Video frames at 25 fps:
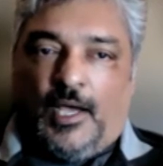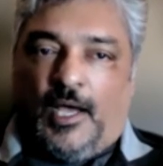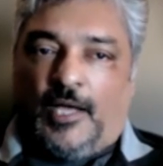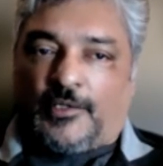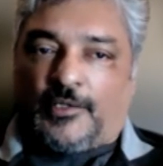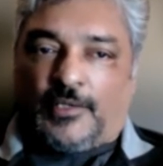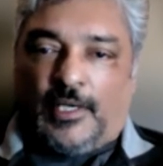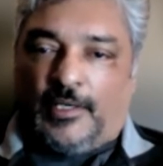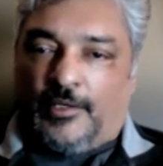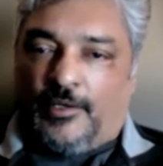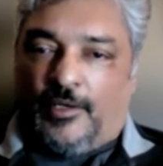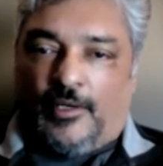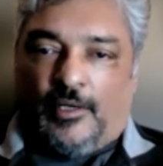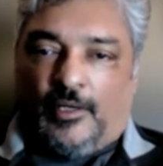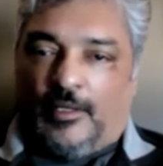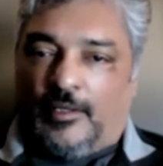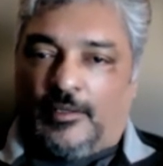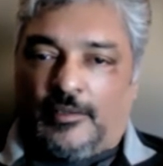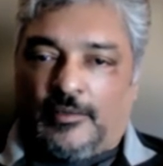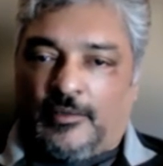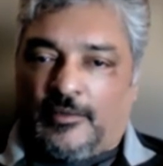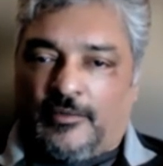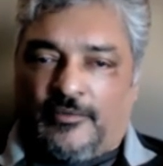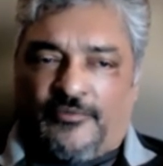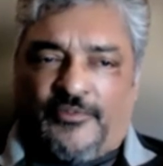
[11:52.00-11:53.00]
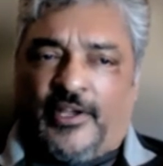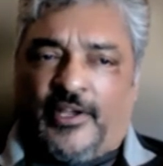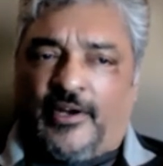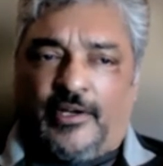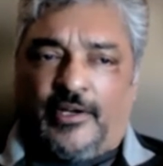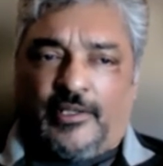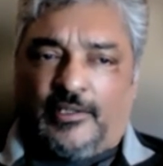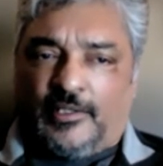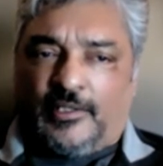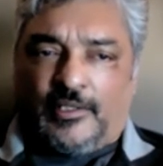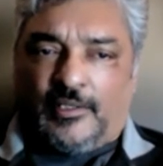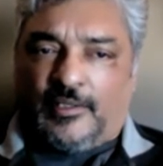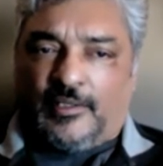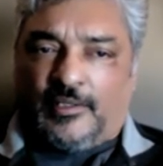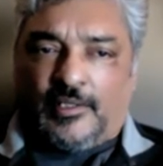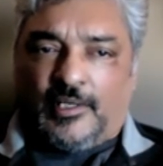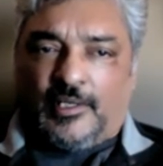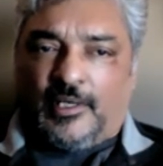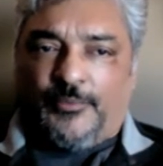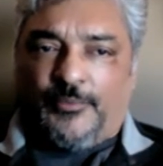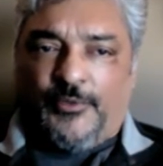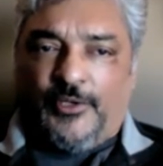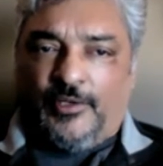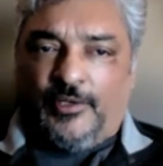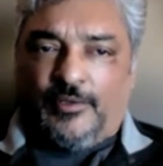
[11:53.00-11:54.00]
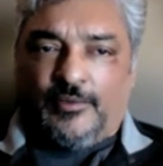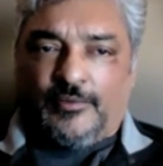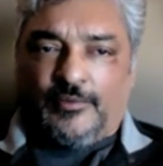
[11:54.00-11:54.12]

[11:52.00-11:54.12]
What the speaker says: at all. Very little. I mean.